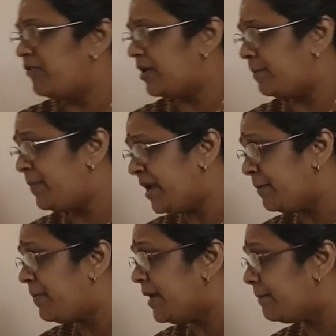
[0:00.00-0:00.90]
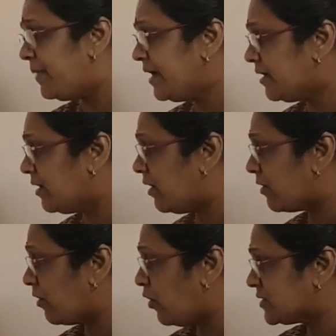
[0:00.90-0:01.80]
big
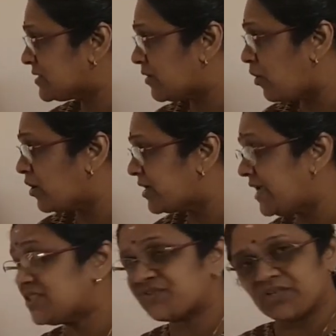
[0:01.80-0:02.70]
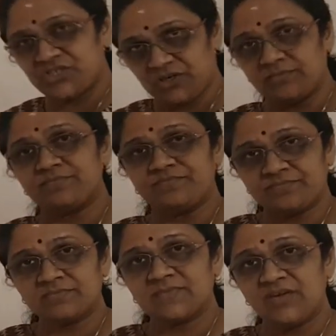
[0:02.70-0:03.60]
rocks, rock-like structure.
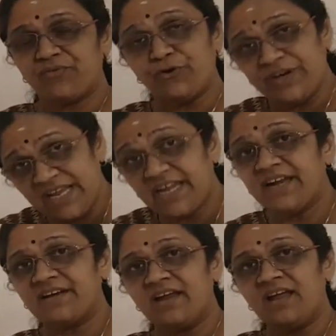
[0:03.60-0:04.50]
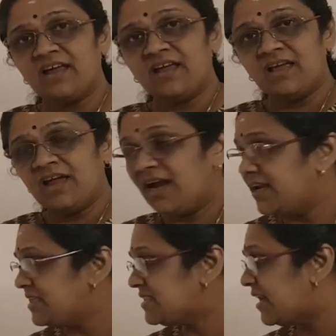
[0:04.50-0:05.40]
If you dig it,
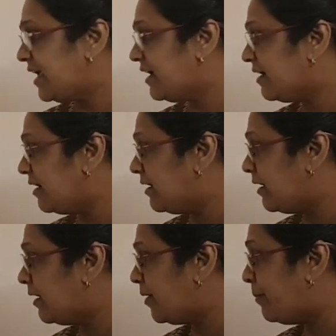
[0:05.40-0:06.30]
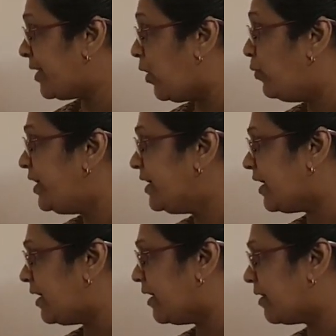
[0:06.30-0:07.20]
it is like brown in
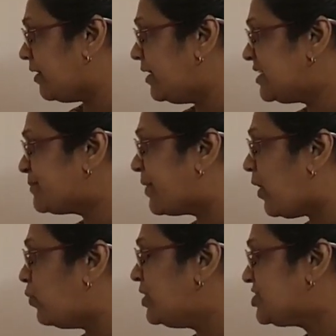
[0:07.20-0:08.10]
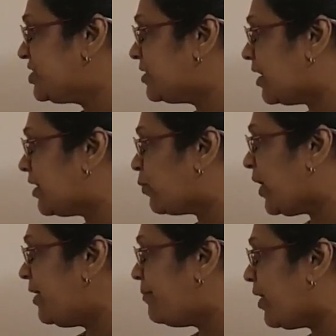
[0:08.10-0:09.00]
color. It is brownish in color.
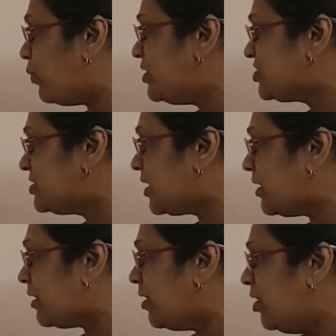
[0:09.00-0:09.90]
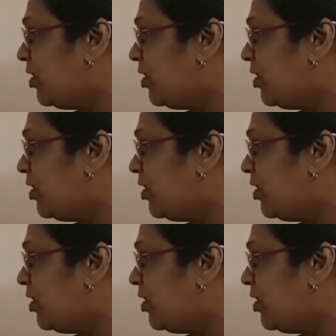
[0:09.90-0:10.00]
Why brownish in color?